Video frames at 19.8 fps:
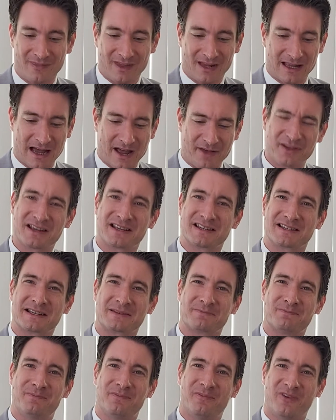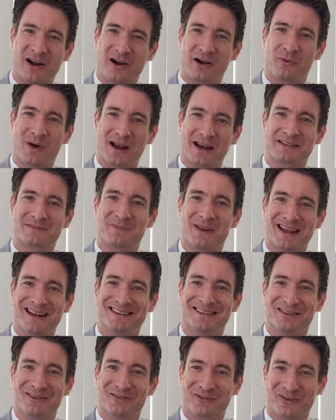I think it's very well explained
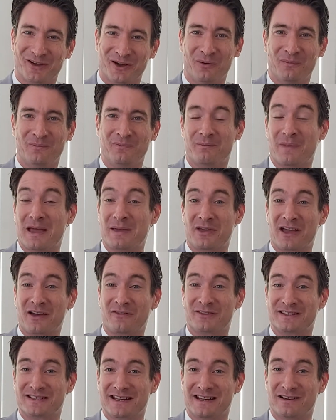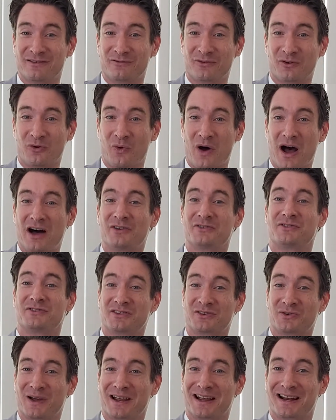in the film. Maybe you haven't seen it for a while, so I'll
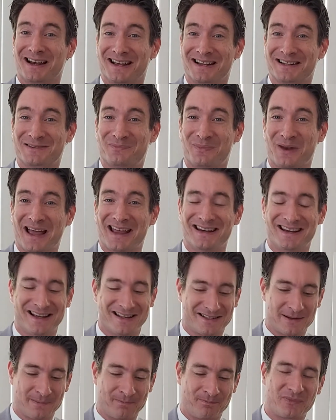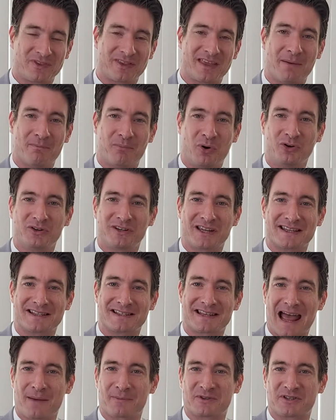just quickly explain it. That Bond gets
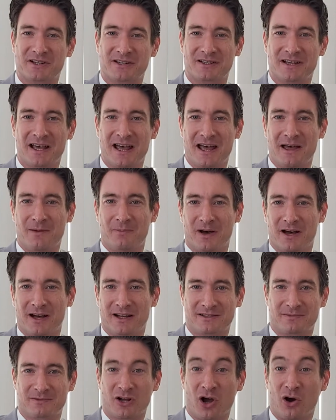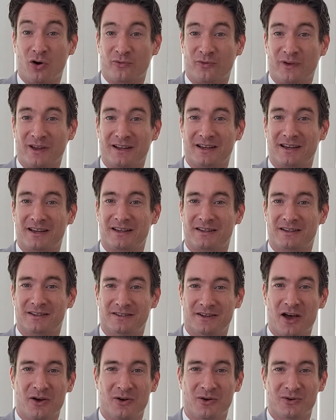captured, but Goldfinger
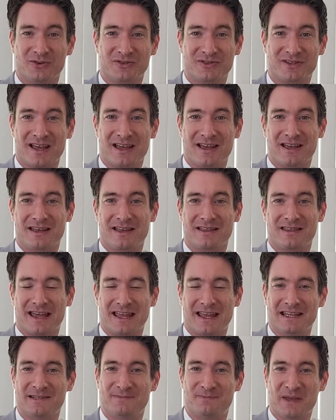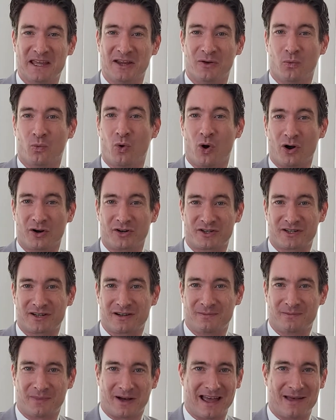knows that he's being watched
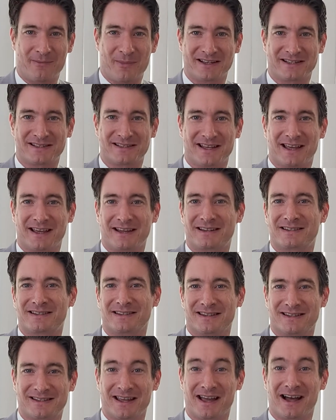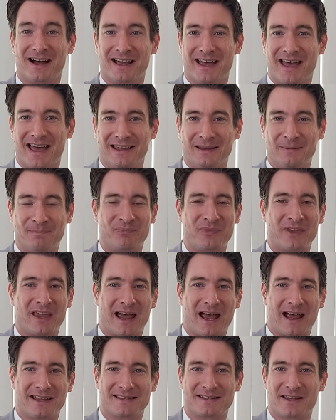by MI6, the CIA,
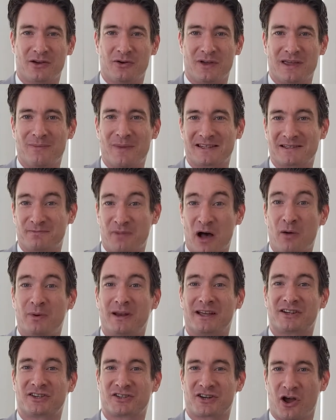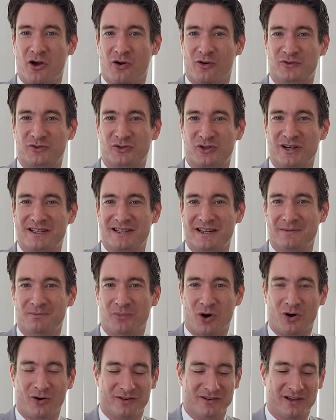and so he makes a public show of treating
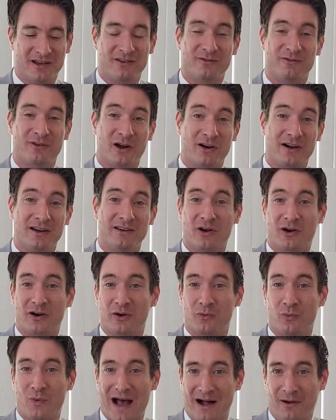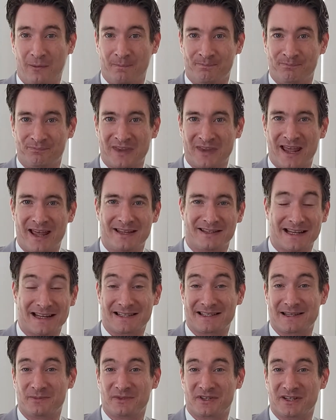Bond very, very well.
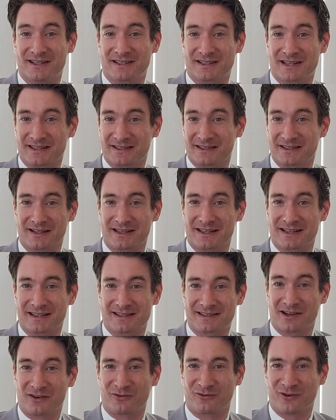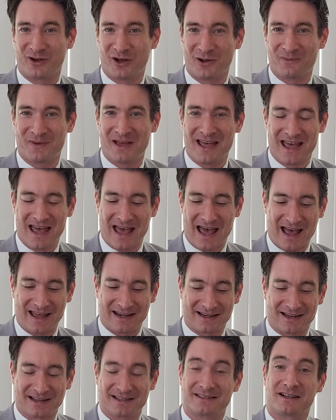Takes him to his Kentucky stud farm, and
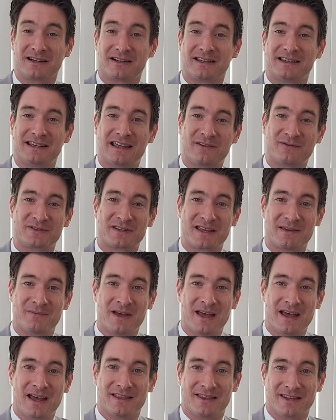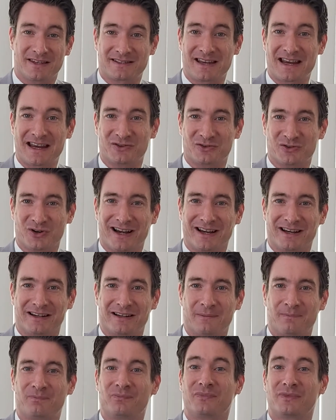in Kentucky gives him the state
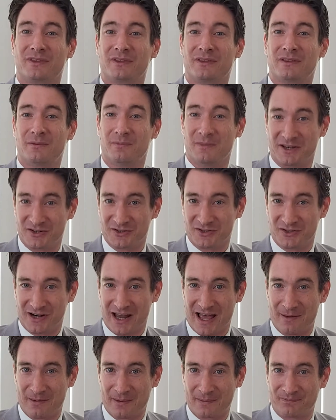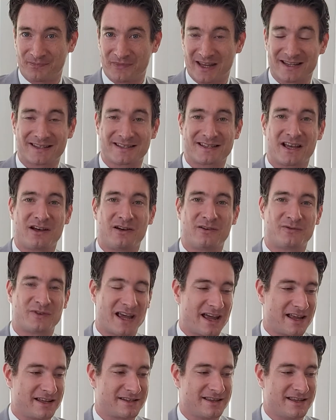drink, the Mint Julep. It's served
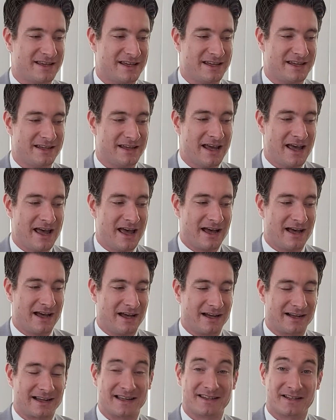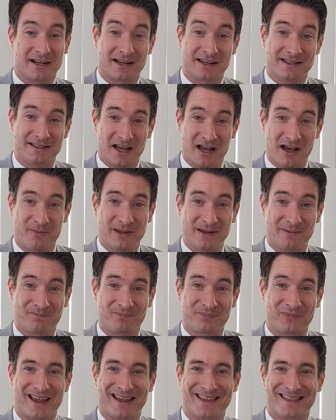at the Kentucky Derby,
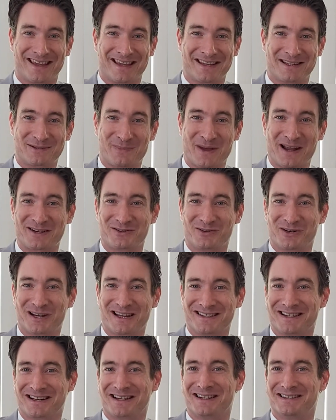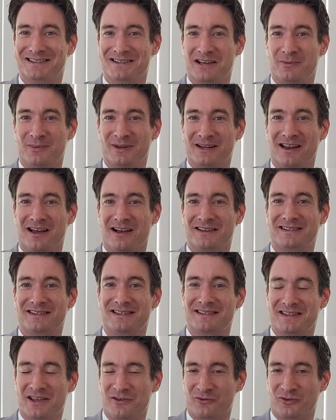and there's special Kentucky Derby
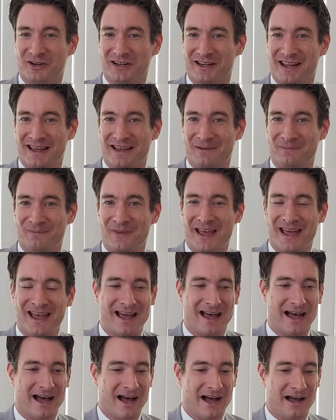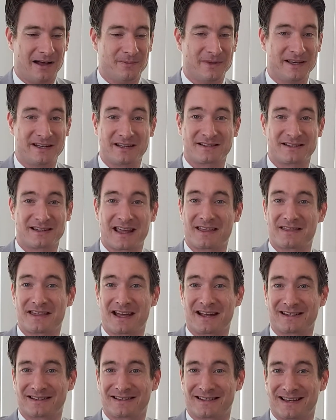glasses every year. He doesn't get
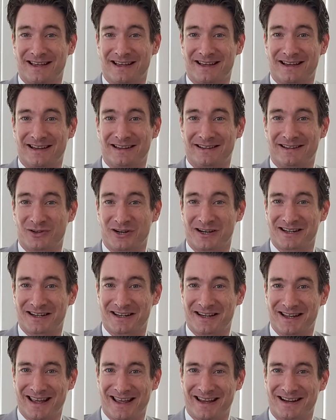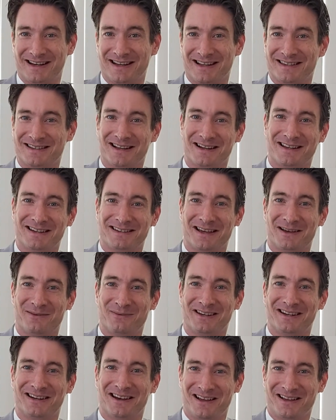that drink in a Kentucky
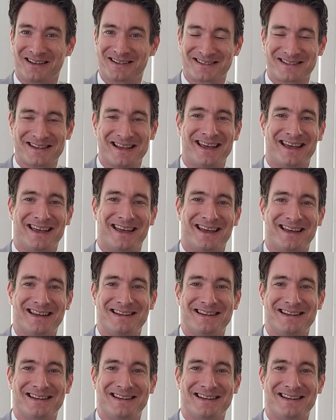Derby glass, he